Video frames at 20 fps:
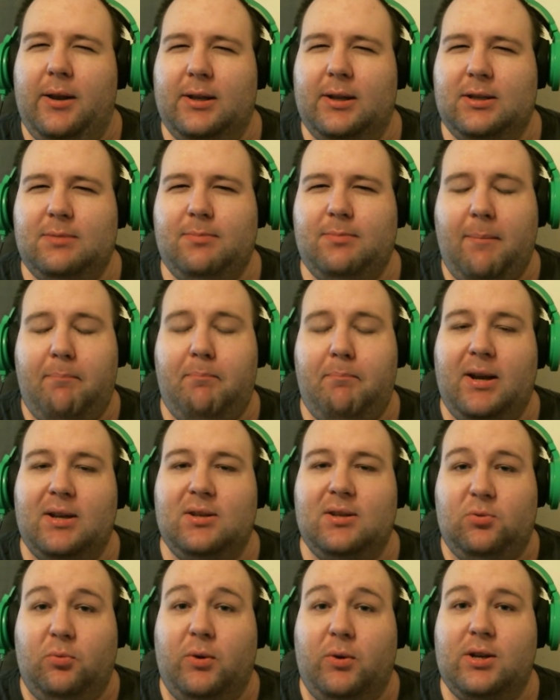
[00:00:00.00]
That's my
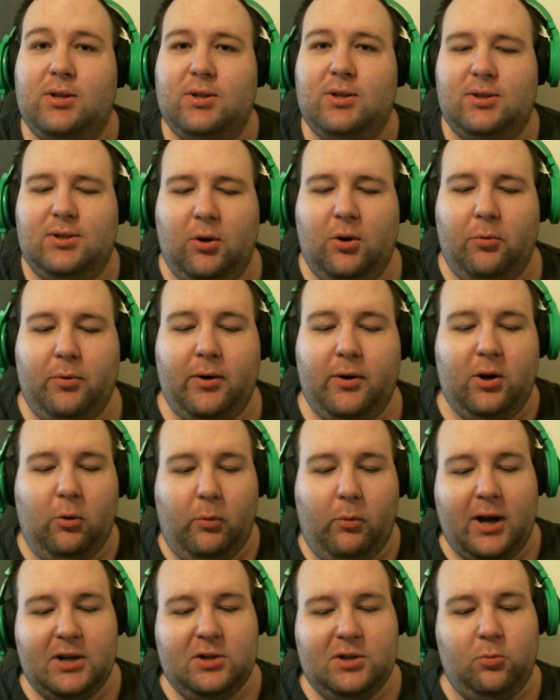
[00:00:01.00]
biggest wish. So we're going to
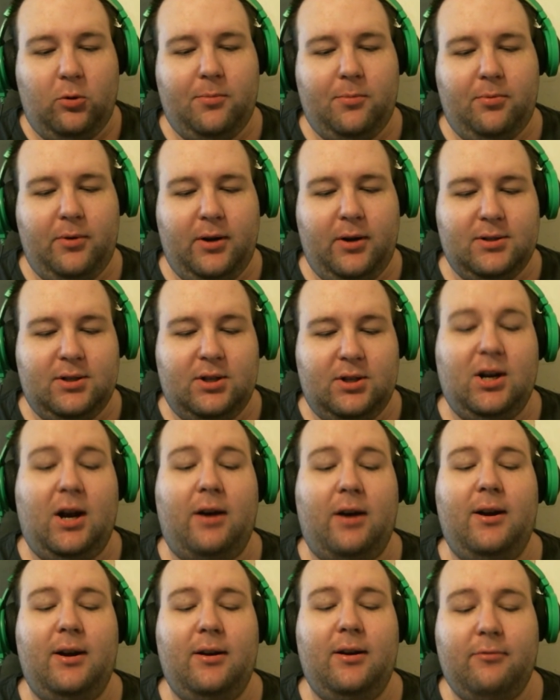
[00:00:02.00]
watch Warbringers
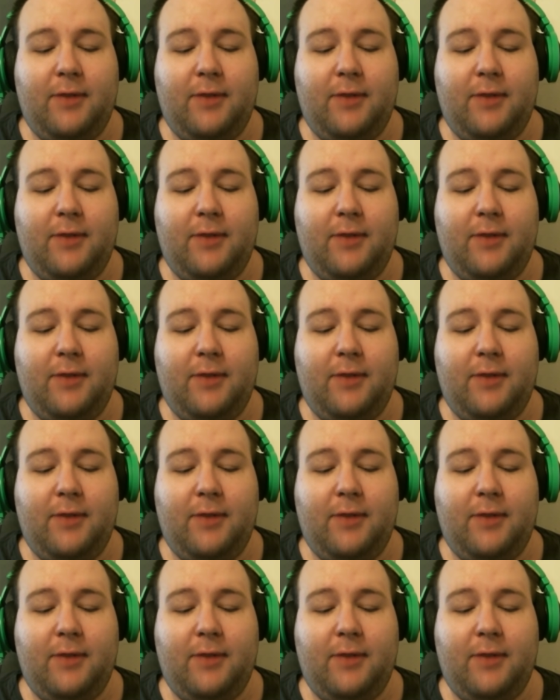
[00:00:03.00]
Azshara